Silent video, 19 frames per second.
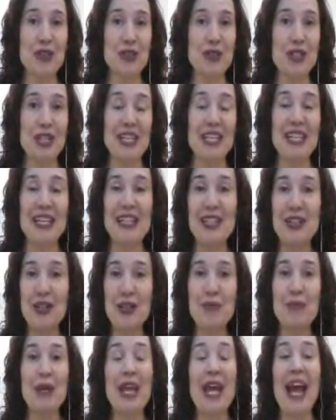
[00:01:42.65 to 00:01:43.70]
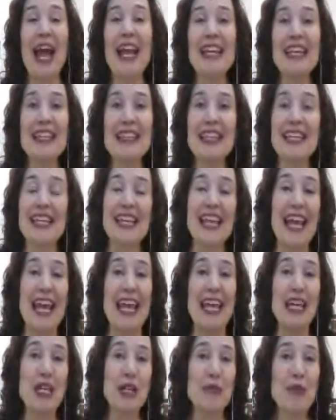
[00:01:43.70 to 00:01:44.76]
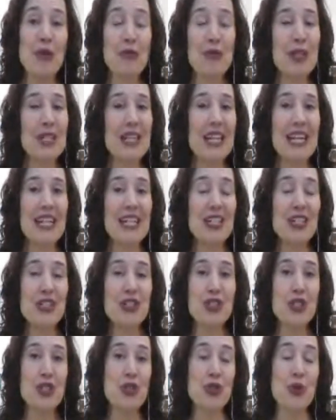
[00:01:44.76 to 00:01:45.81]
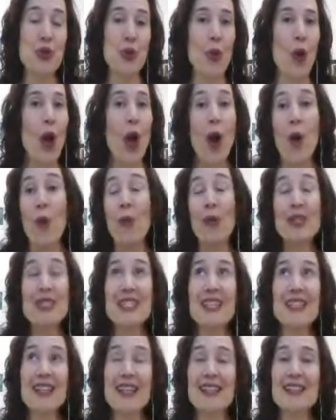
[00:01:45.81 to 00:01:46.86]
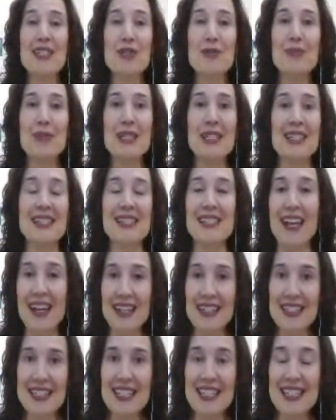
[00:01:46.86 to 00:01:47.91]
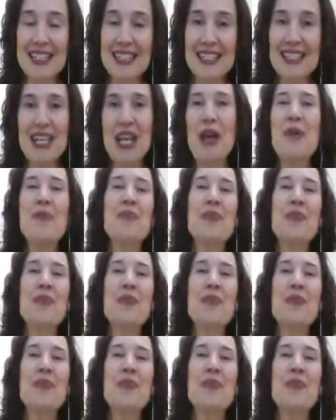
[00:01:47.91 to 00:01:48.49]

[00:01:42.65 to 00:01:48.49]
Durkin, and it could be anything animal related to what's it like to be a scientist,